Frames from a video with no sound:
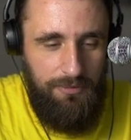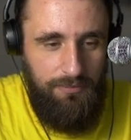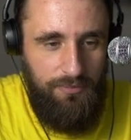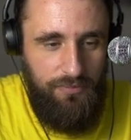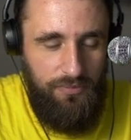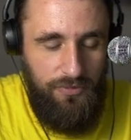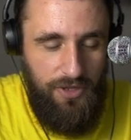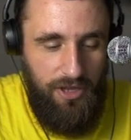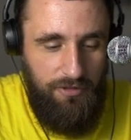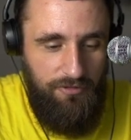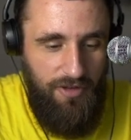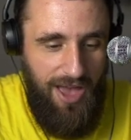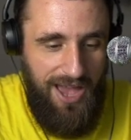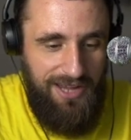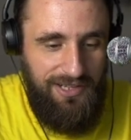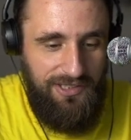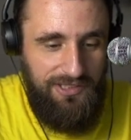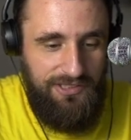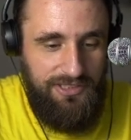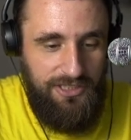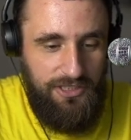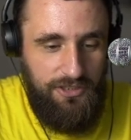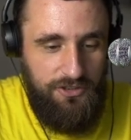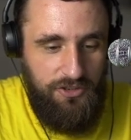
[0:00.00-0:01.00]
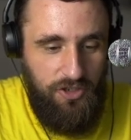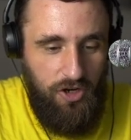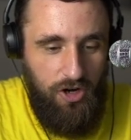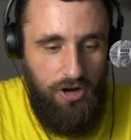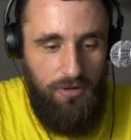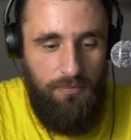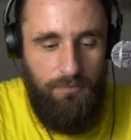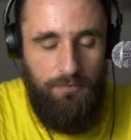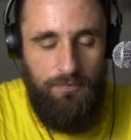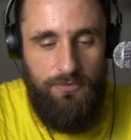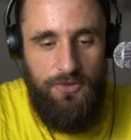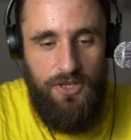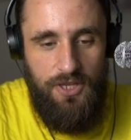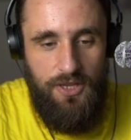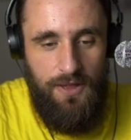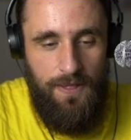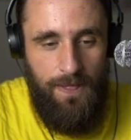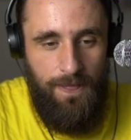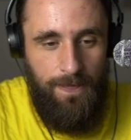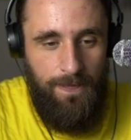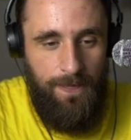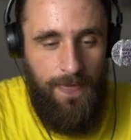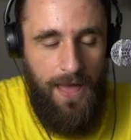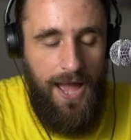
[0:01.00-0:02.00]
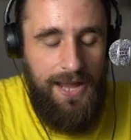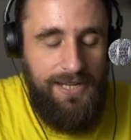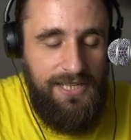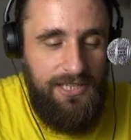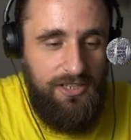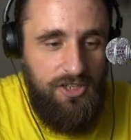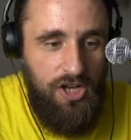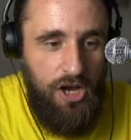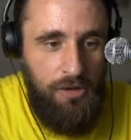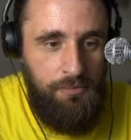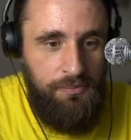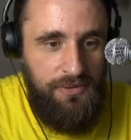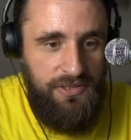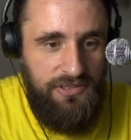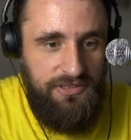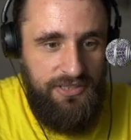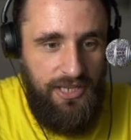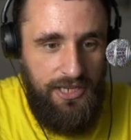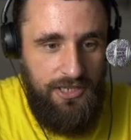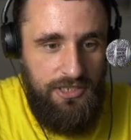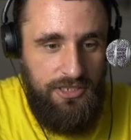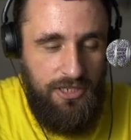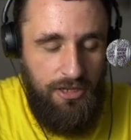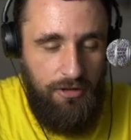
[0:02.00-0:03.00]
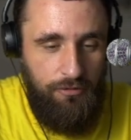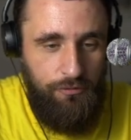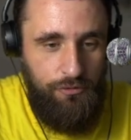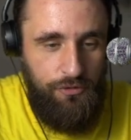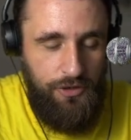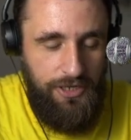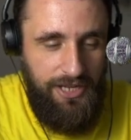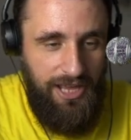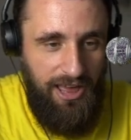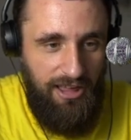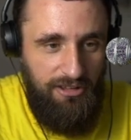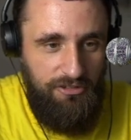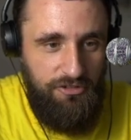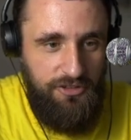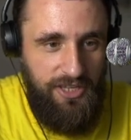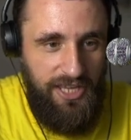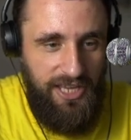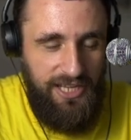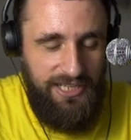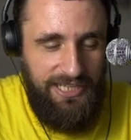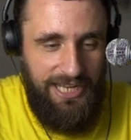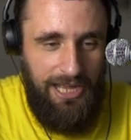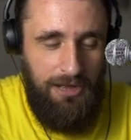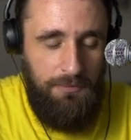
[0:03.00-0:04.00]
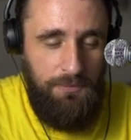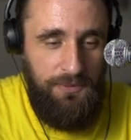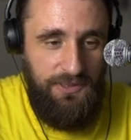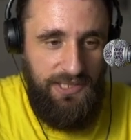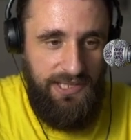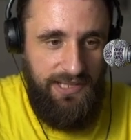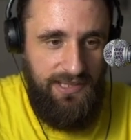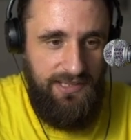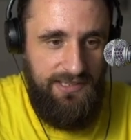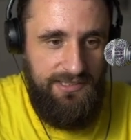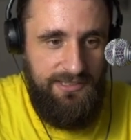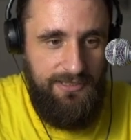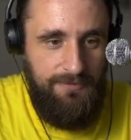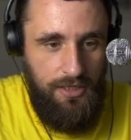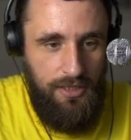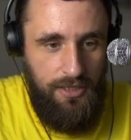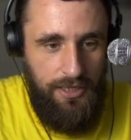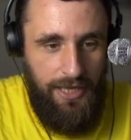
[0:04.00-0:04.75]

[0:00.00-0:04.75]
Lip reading: Havana syndrome. I need compensation and free healthcare now, please.